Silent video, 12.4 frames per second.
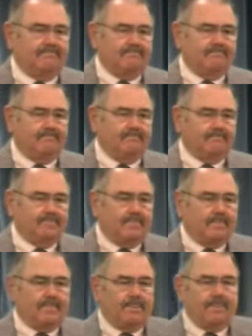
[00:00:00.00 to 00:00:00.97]

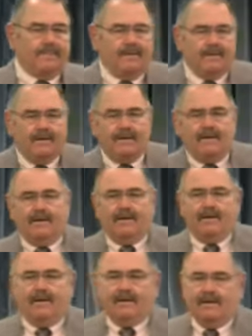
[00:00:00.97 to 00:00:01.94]

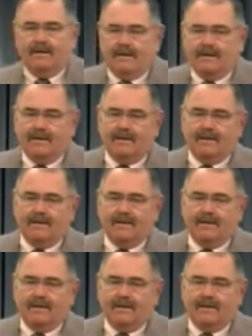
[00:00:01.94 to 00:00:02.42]
No one is speaking in this clip.